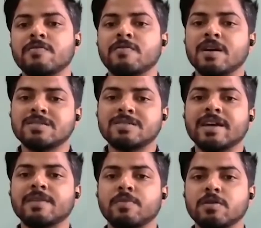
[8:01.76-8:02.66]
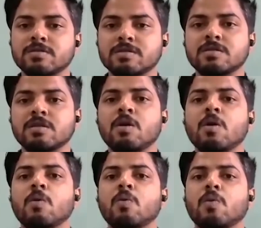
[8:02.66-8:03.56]
a fast track process
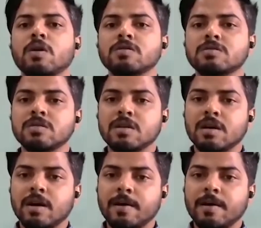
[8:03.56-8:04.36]
was